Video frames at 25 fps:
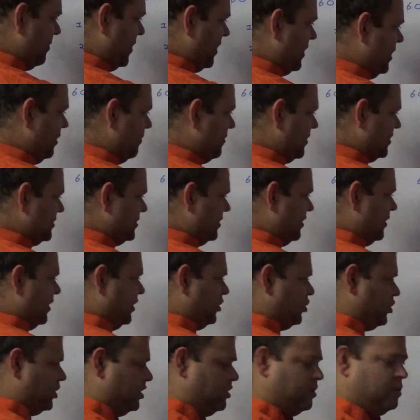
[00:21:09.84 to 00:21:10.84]
by
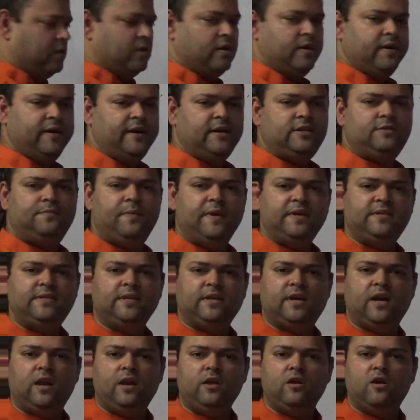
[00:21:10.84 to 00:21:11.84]
representation? It's
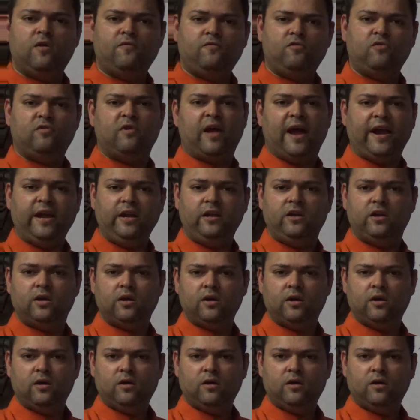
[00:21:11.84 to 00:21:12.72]
basically you have to write,